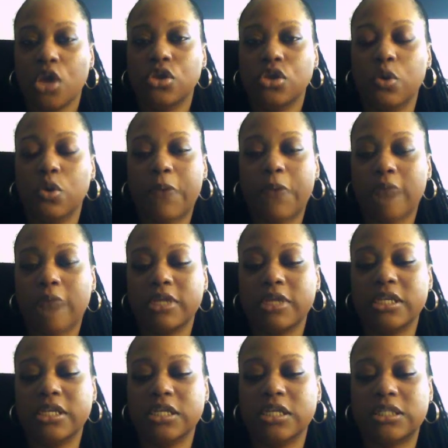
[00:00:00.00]
you'll probably
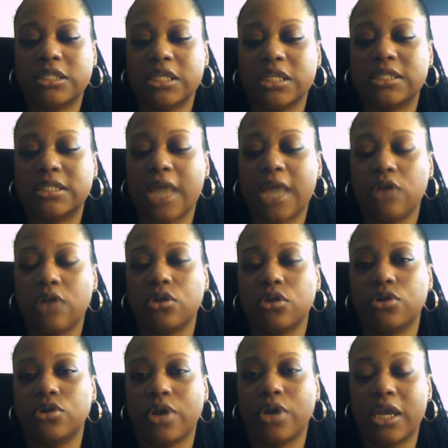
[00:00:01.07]
need to download
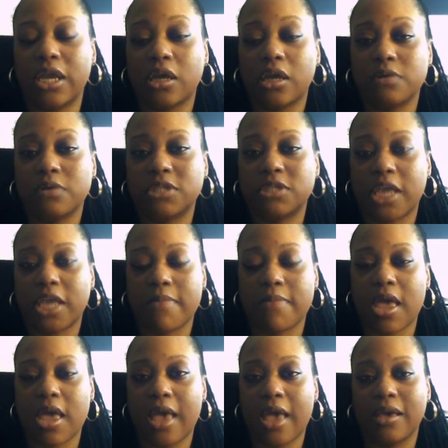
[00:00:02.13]
your income
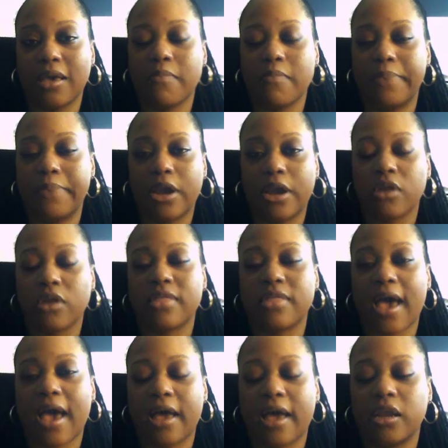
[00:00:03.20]
statement and compare
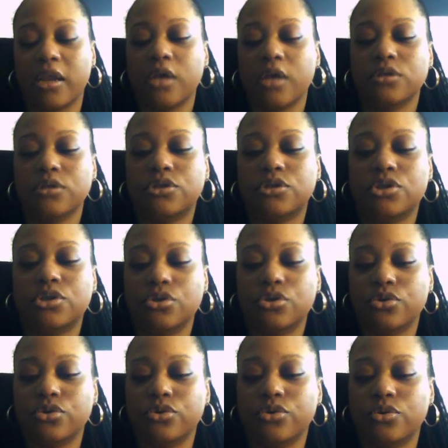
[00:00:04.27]
that
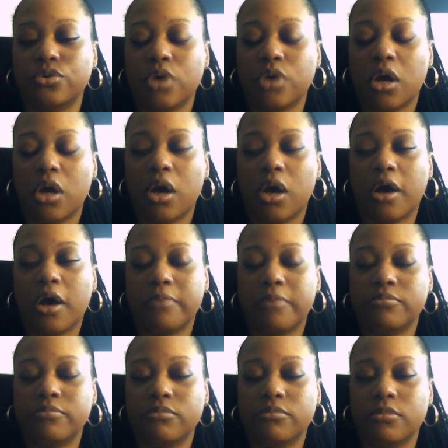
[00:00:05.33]
to
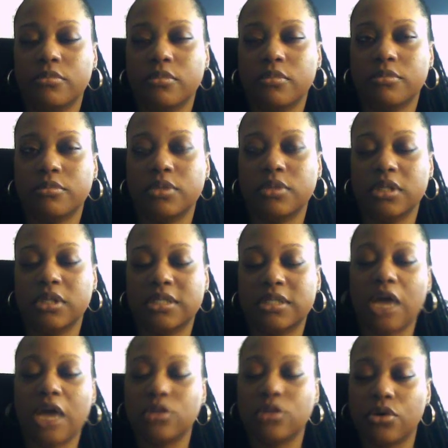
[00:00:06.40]

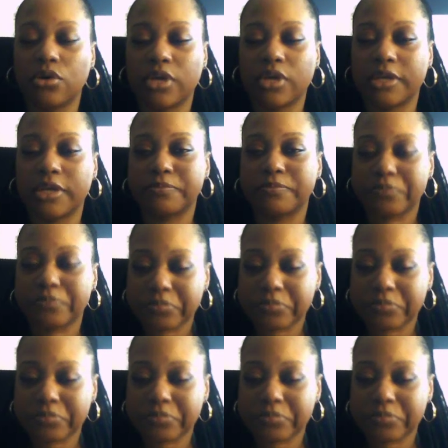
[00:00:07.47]
download it